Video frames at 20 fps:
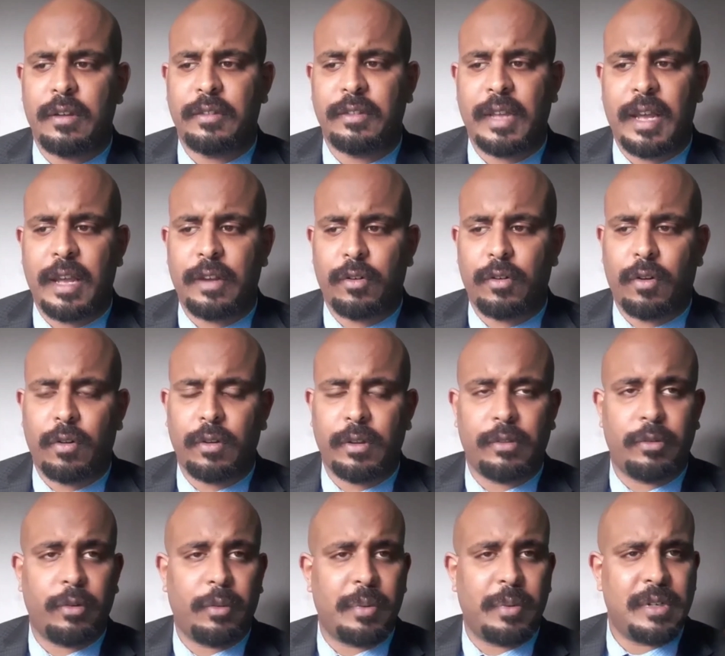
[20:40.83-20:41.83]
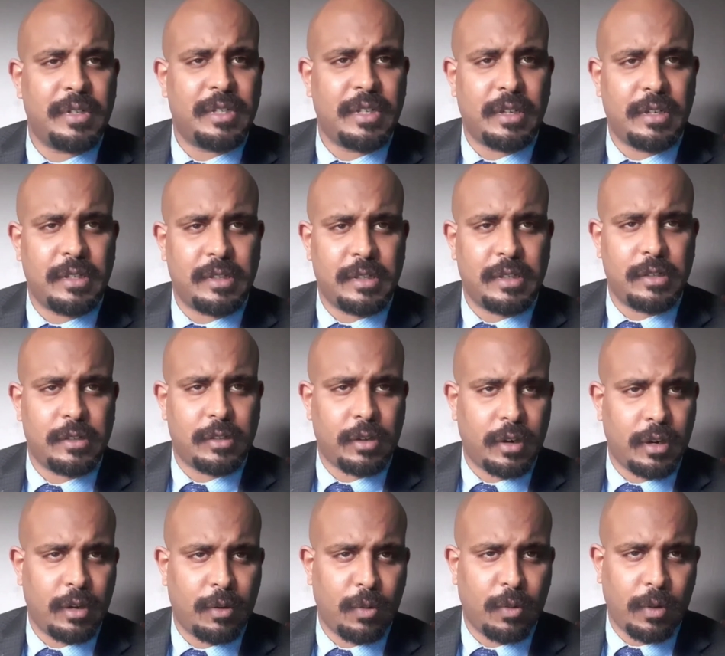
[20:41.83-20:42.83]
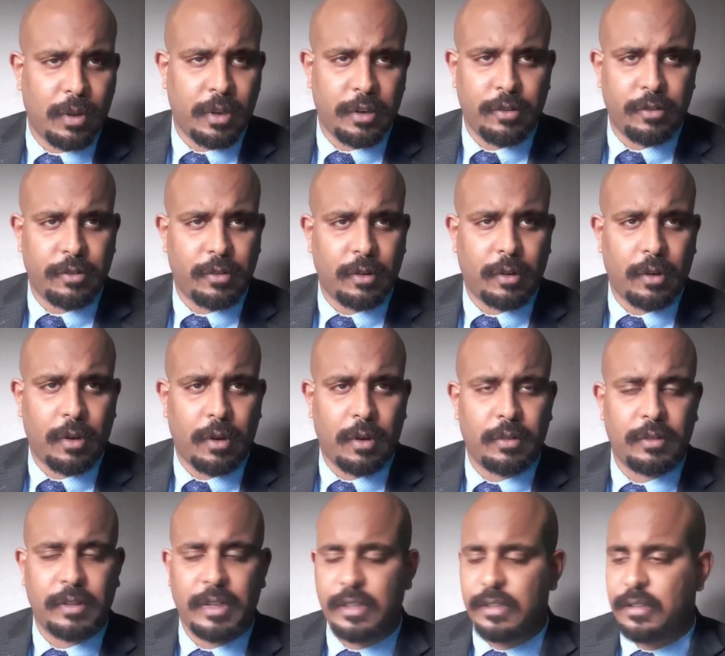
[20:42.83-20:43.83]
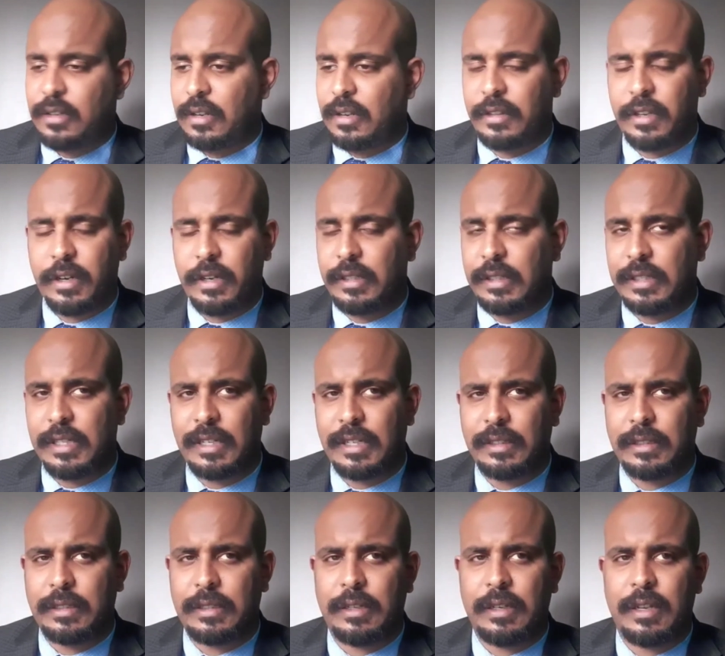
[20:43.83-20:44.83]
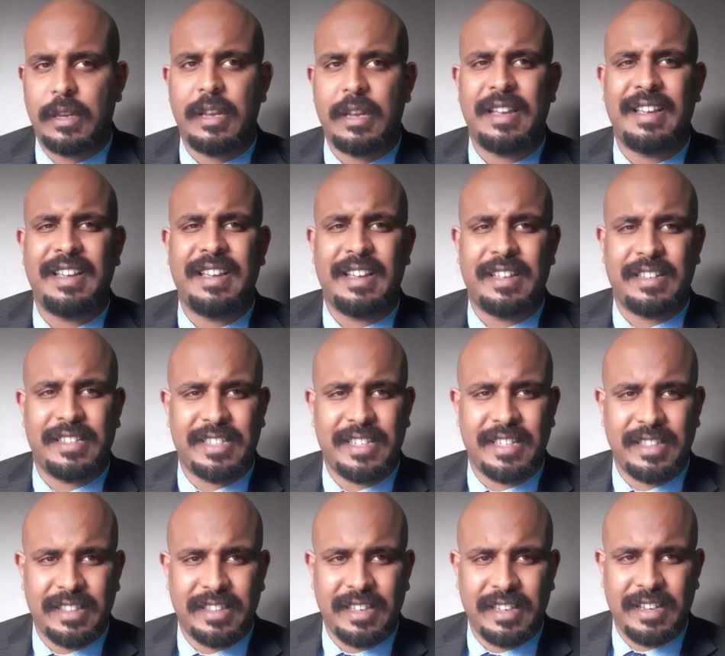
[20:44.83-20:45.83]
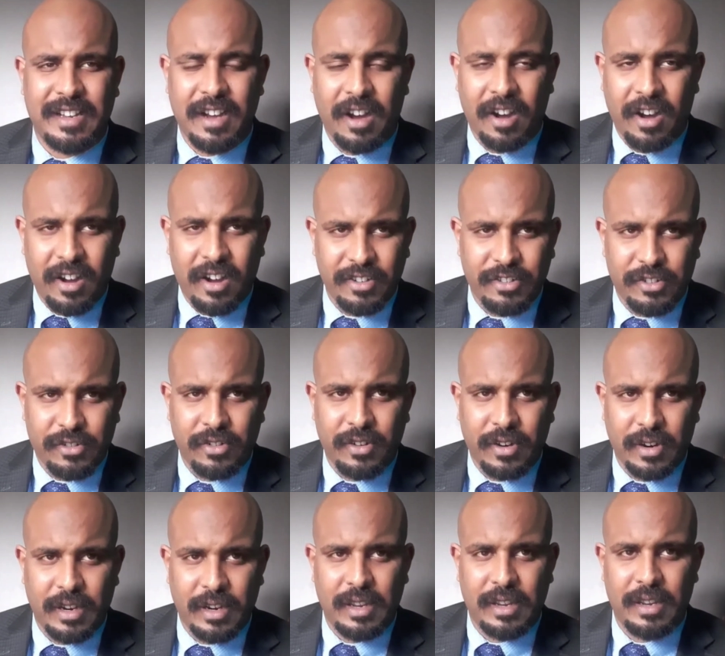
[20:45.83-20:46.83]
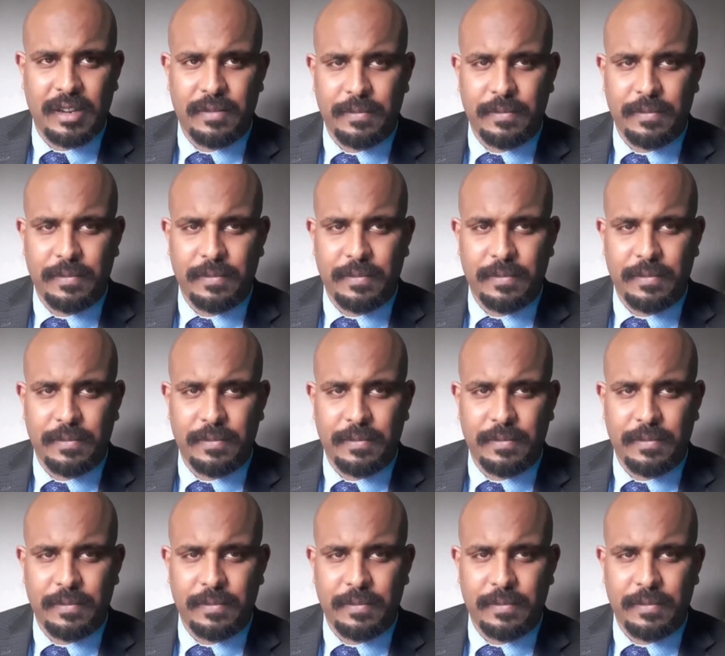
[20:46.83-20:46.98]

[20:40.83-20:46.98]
that all Ethiopian citizens are equal under the law. That's not their intent. To the contrary,